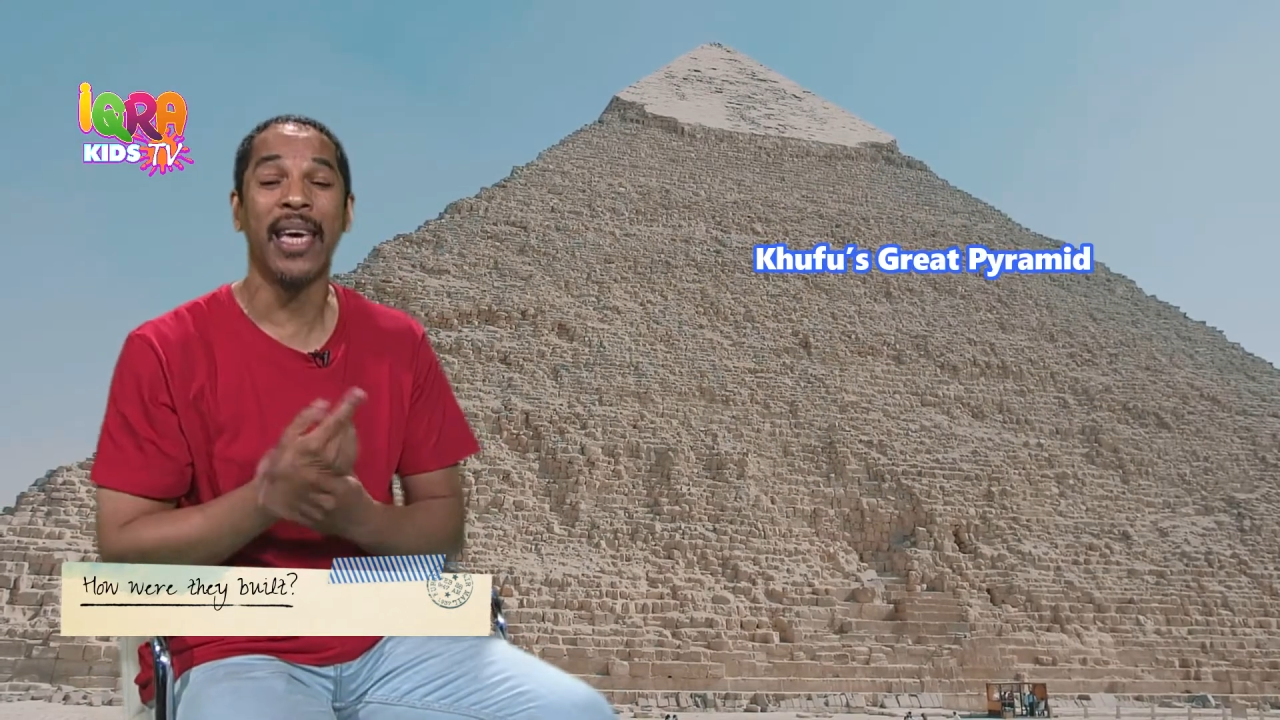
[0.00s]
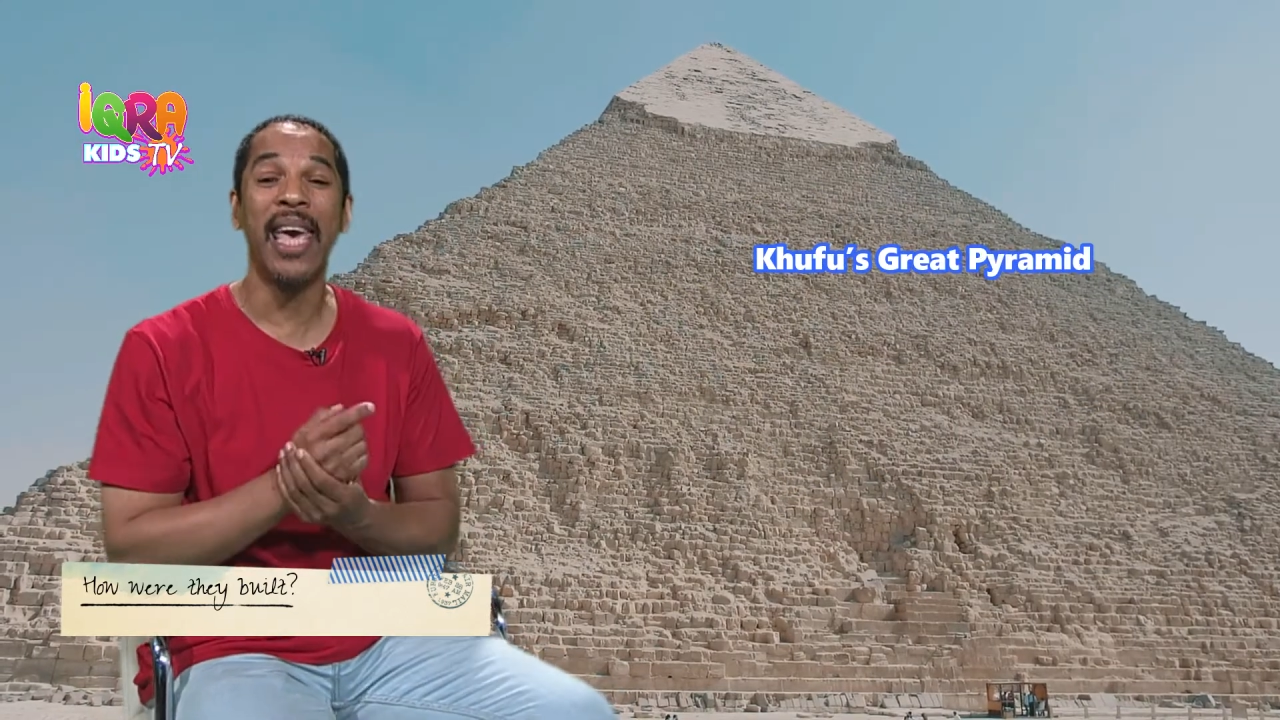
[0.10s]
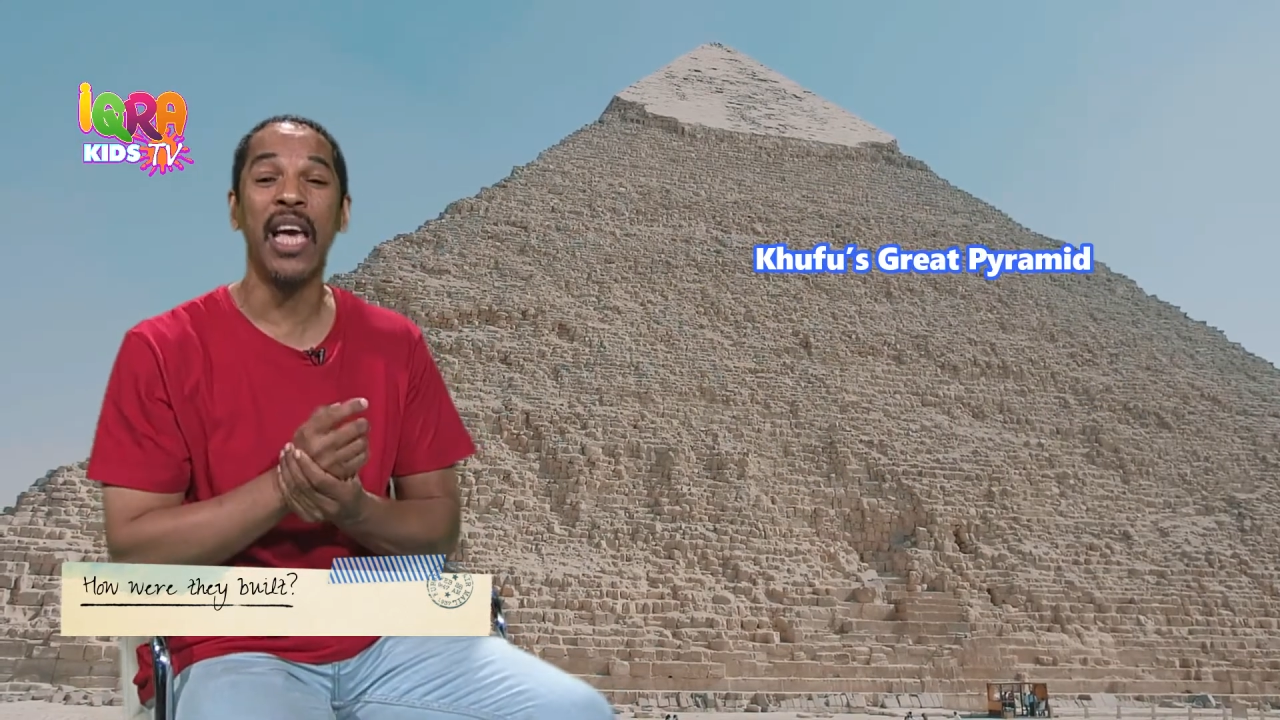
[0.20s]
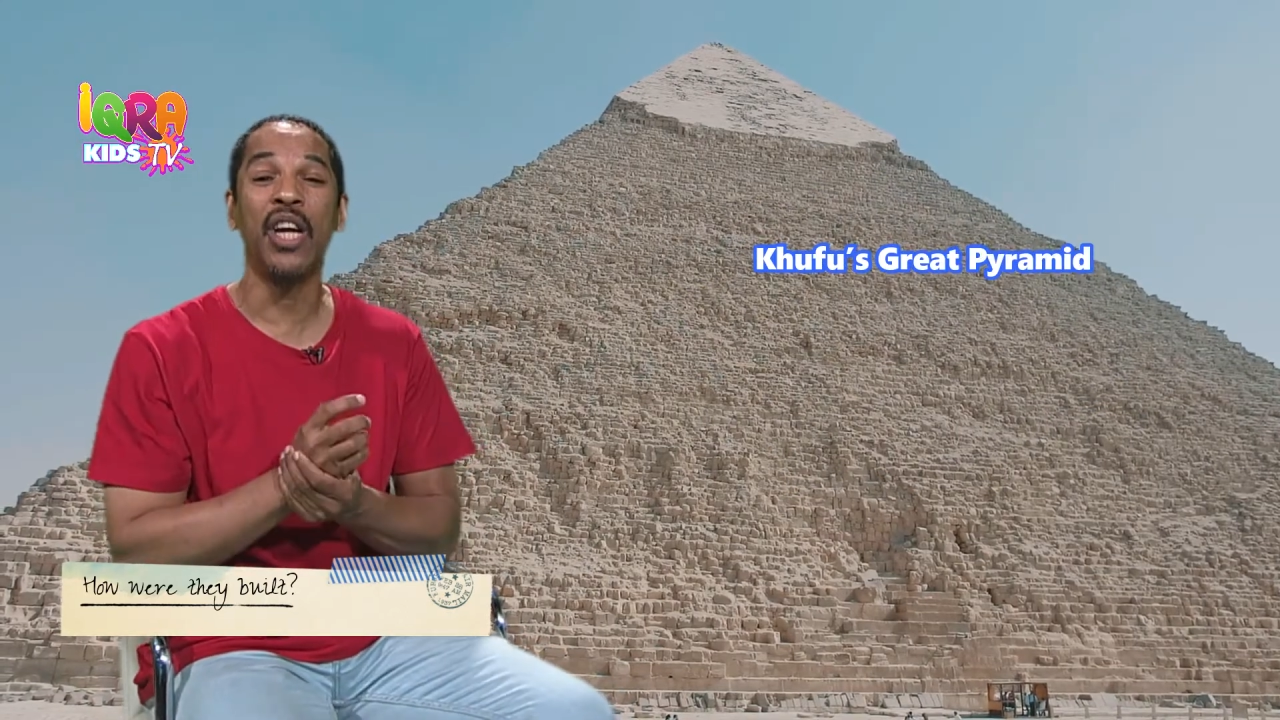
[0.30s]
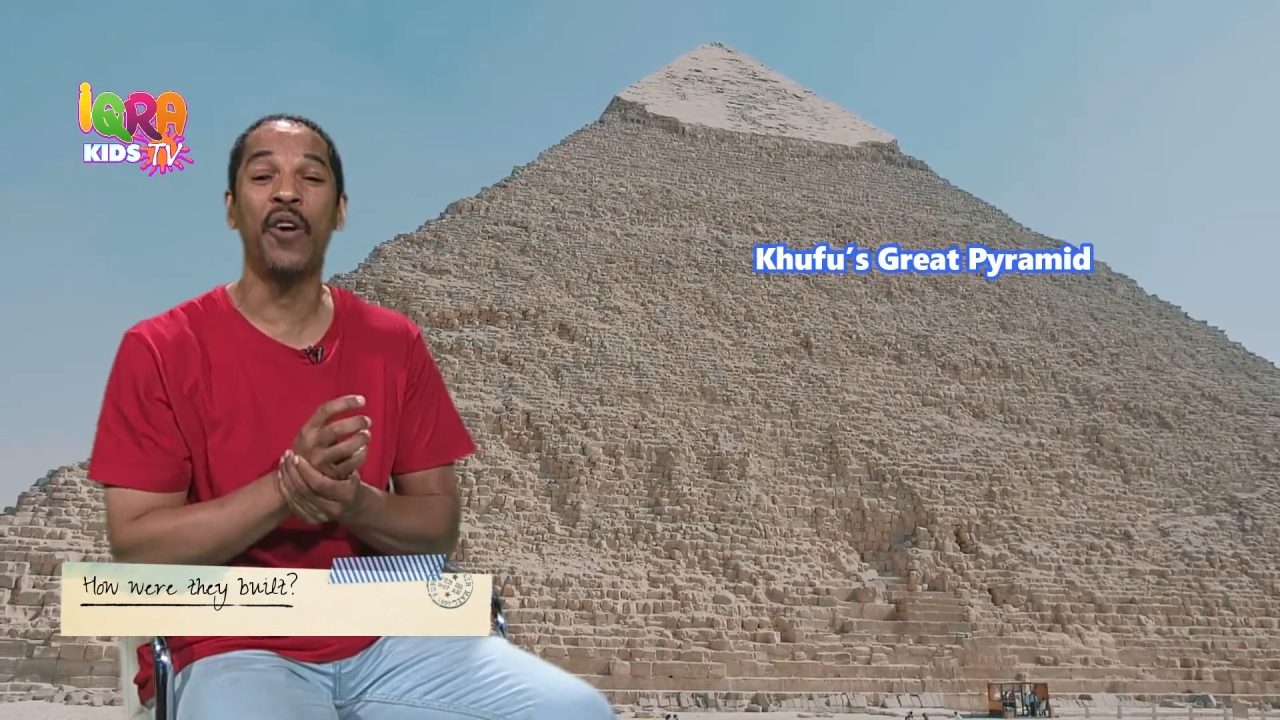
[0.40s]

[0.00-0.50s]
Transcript: King